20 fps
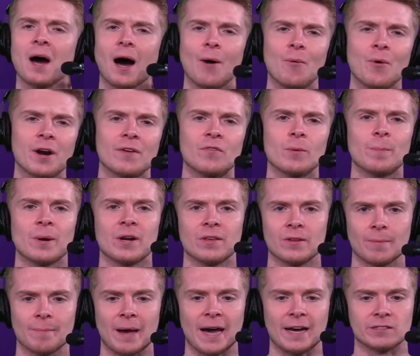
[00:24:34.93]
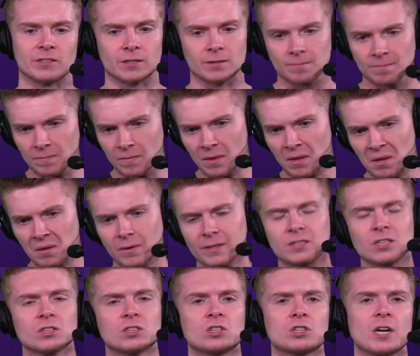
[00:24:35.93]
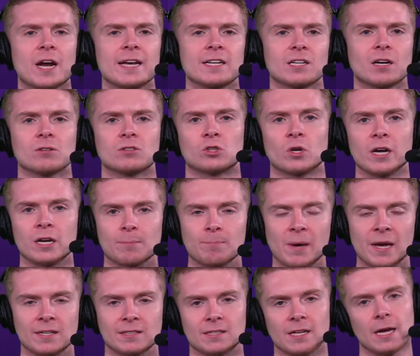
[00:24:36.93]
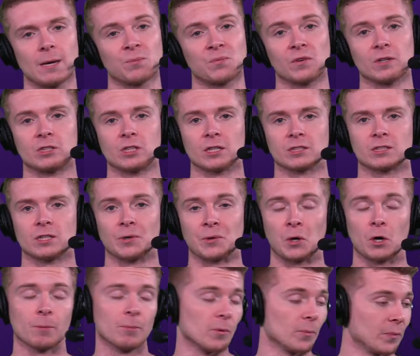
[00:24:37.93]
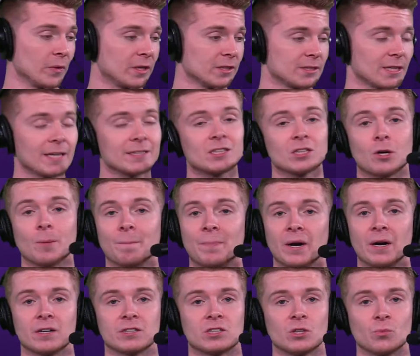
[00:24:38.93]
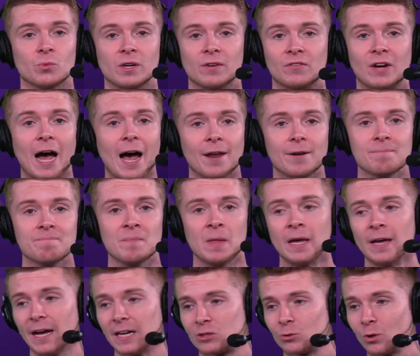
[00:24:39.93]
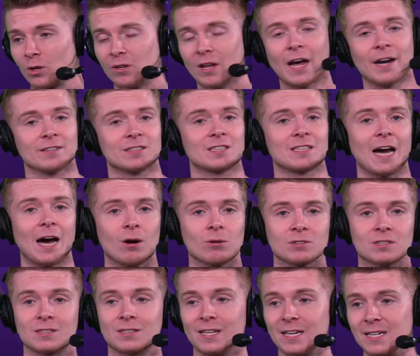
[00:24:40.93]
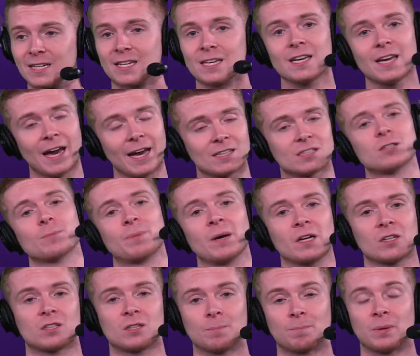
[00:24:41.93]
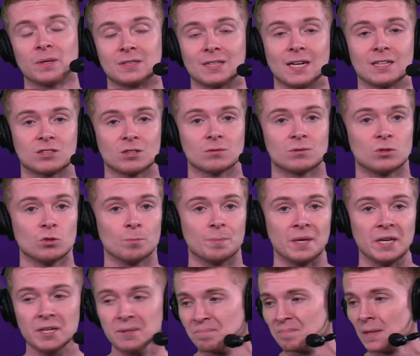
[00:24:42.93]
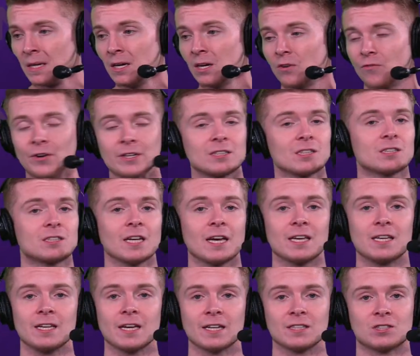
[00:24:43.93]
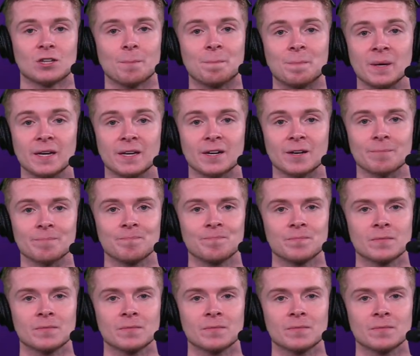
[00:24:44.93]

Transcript: I want everybody to imagine. Let's just change out Drake Maye's name for Justin Herbert because that's a comparison we have gotten. That's what a lot of scouts think he has the pen- potential to be. Let's just say he ends up being him.